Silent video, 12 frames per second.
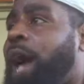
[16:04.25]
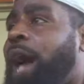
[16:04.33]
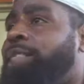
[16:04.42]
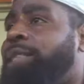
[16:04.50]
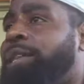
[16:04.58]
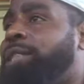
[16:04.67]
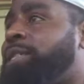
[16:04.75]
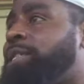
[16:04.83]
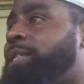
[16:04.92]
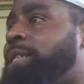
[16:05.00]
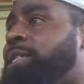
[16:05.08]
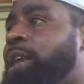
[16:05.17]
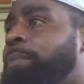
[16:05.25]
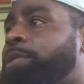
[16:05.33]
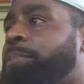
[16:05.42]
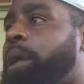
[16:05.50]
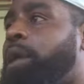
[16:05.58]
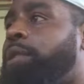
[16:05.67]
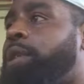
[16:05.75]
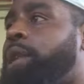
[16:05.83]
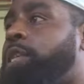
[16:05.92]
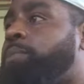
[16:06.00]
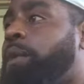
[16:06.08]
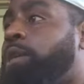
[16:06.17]
I think this Knicks team is better than
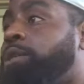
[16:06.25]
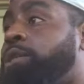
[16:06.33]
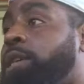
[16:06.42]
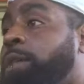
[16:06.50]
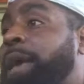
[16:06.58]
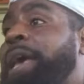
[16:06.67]
that Spurs team.